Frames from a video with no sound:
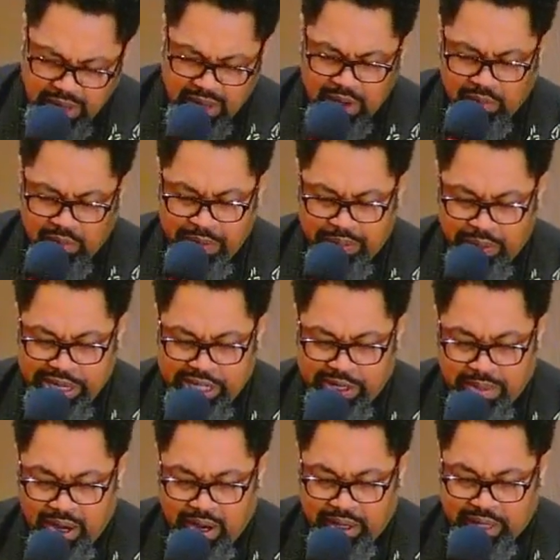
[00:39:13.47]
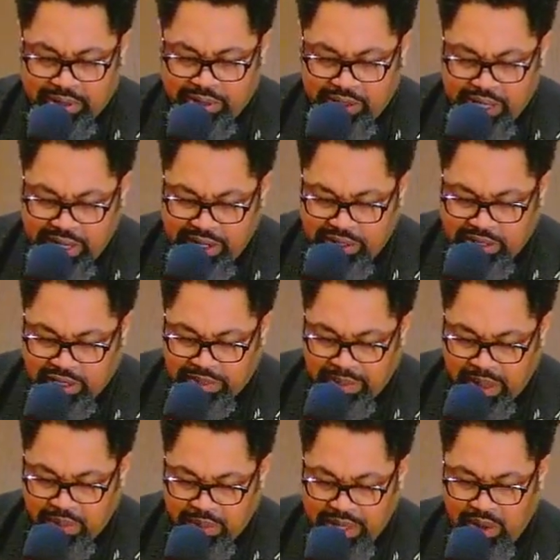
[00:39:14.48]
We preach Marcus Jesus,
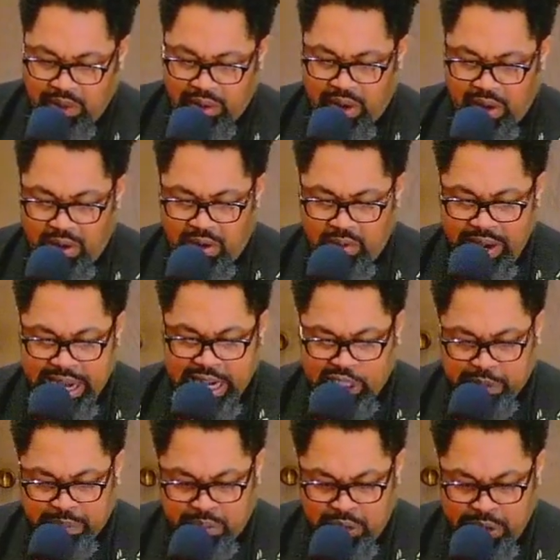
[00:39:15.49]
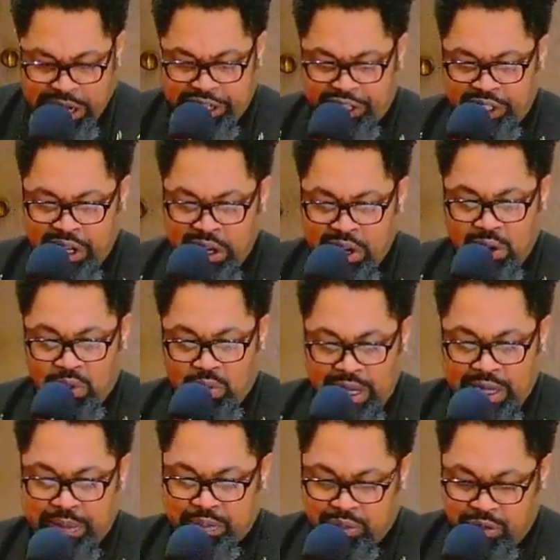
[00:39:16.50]
but we don't always preach
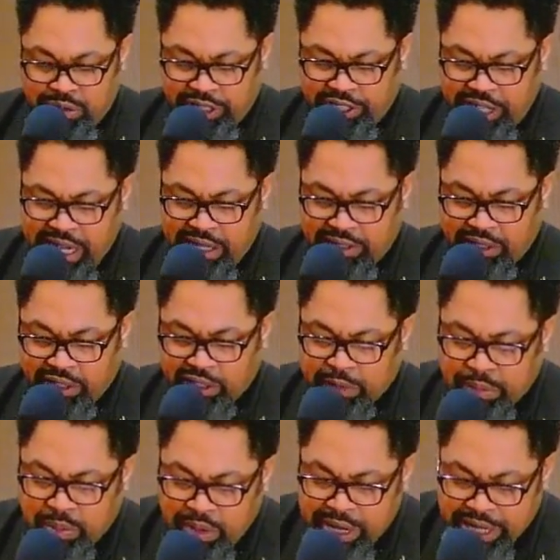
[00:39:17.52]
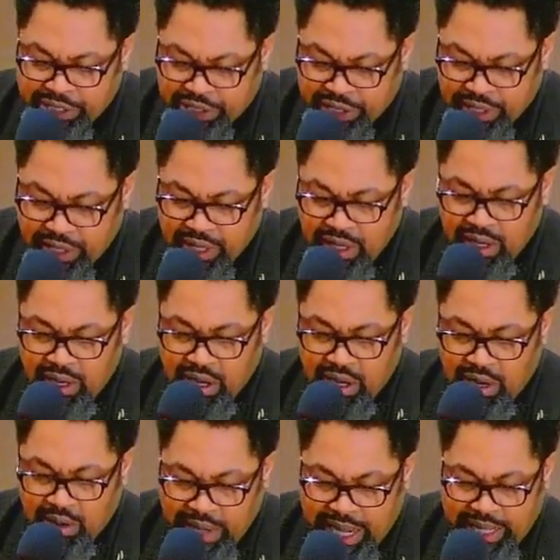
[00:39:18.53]
what Jesus preached.
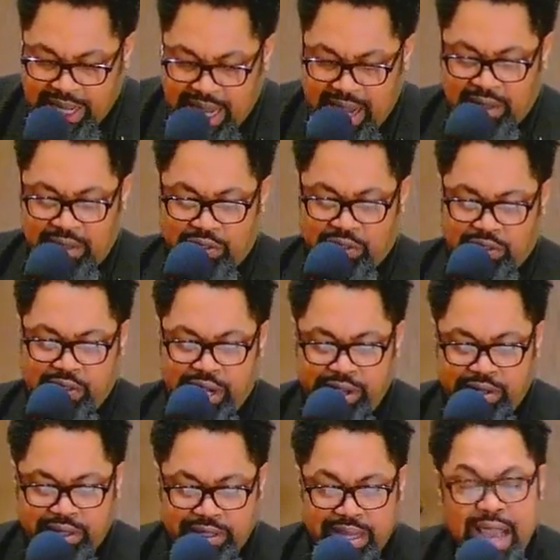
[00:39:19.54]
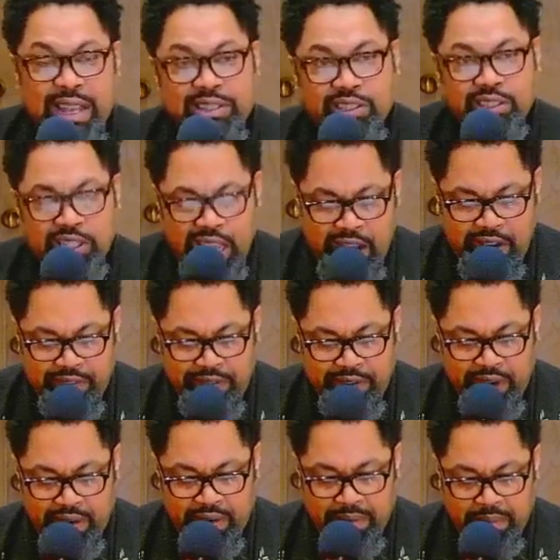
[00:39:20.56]
We acknowledge Jesus as
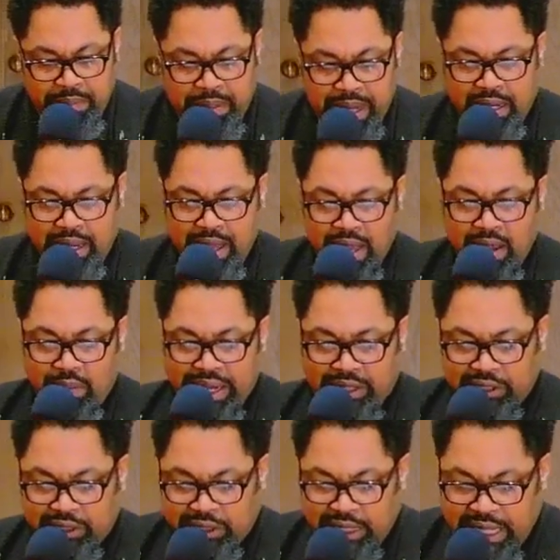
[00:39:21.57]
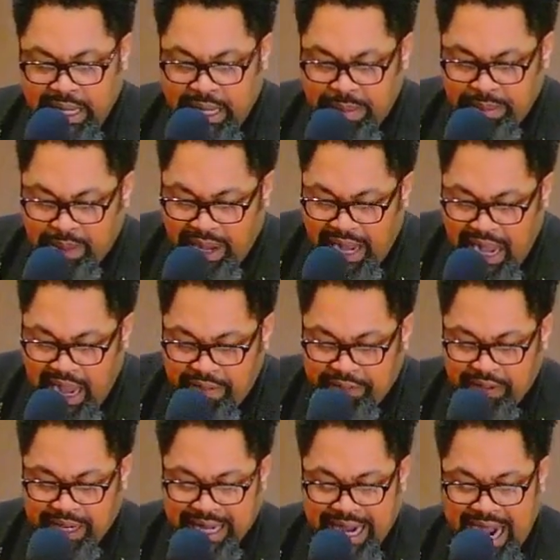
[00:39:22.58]
Savior, but we seem to have
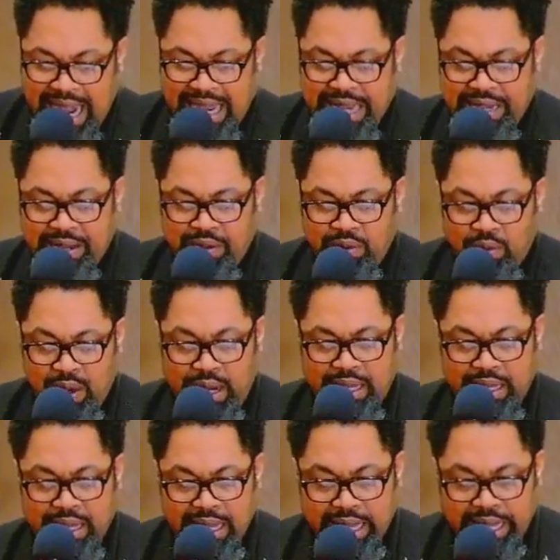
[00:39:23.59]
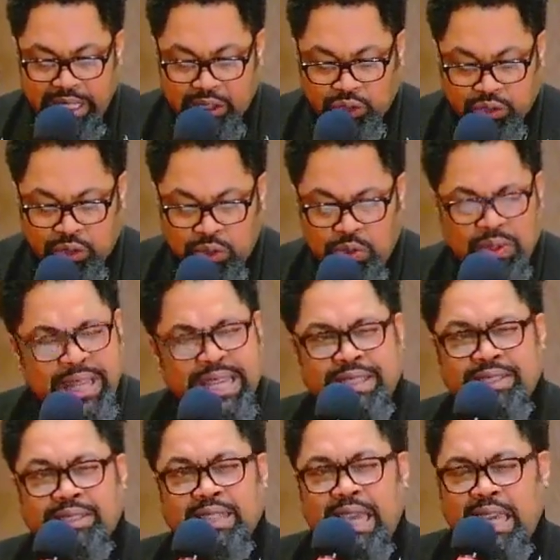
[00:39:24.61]
forgotten what He truly
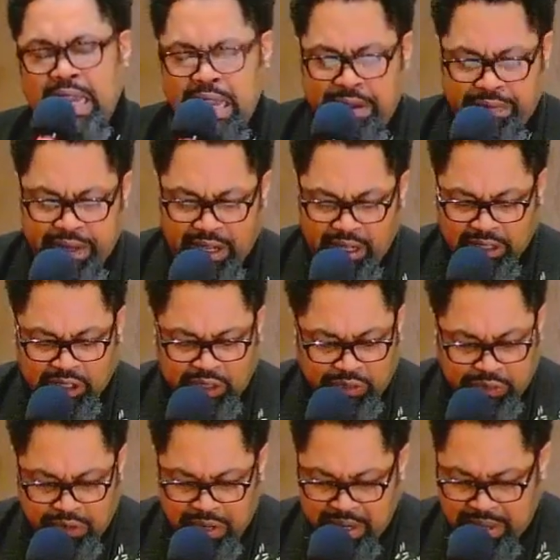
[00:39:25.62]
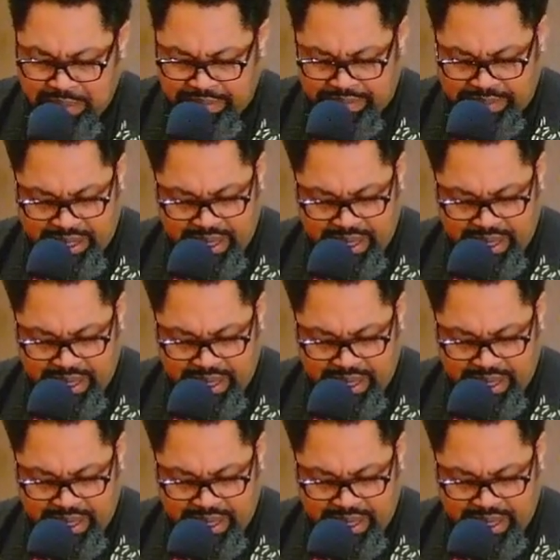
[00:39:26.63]
saved us from.